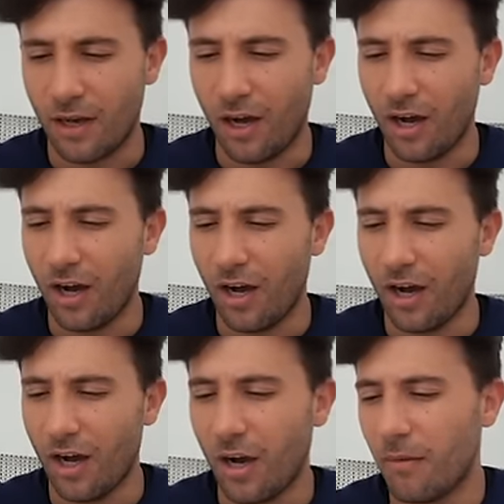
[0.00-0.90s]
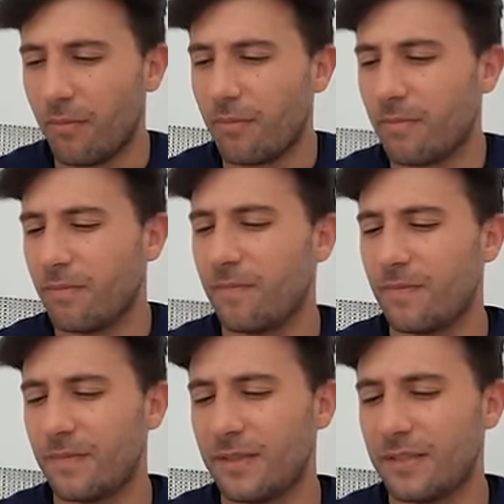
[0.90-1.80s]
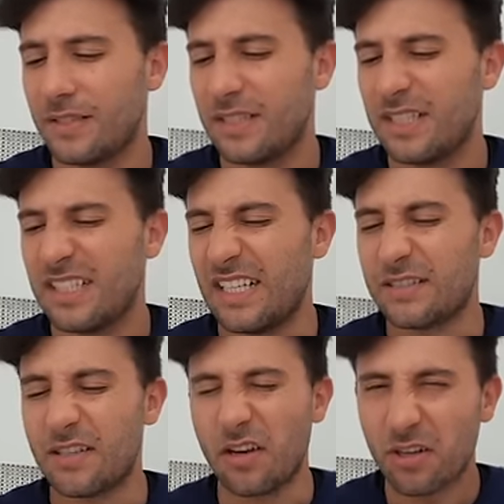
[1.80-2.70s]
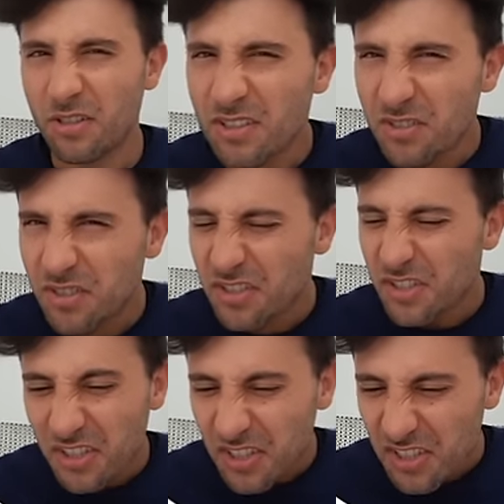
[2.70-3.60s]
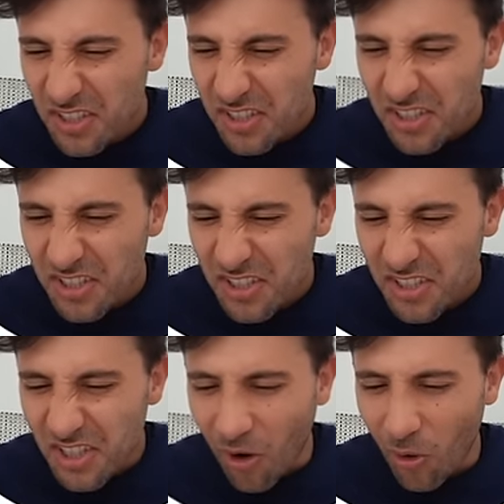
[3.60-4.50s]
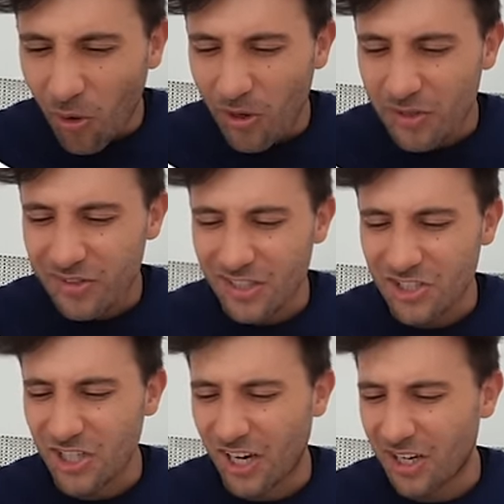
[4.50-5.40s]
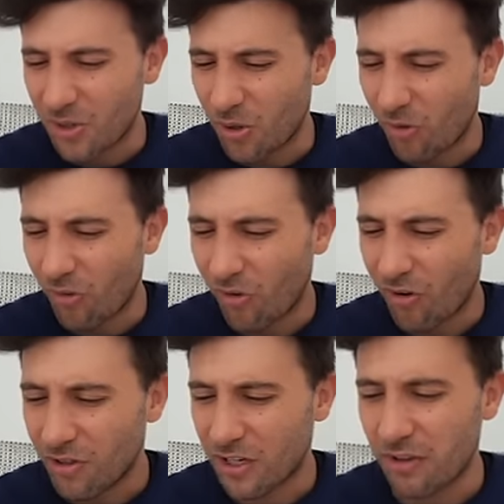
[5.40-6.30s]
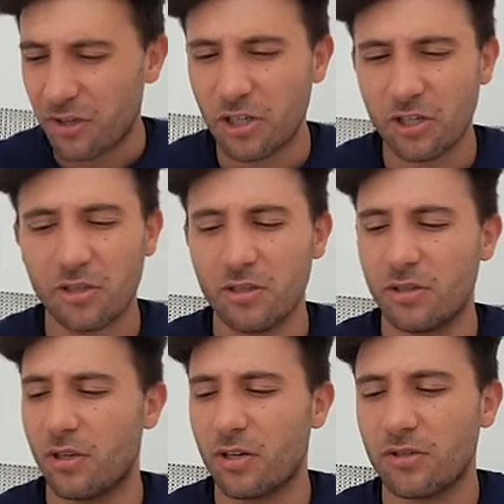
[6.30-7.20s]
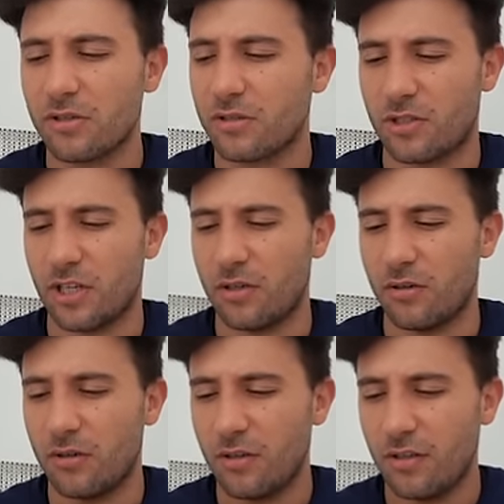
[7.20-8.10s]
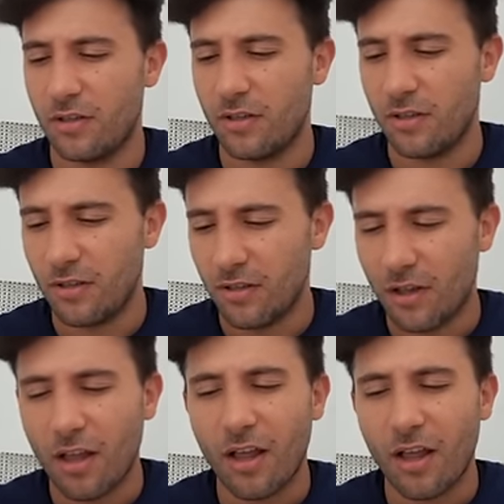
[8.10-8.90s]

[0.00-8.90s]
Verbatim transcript: Um... Is it Knuckles? Or is it Shadow? It's either Knuckles or Shadow. Well done.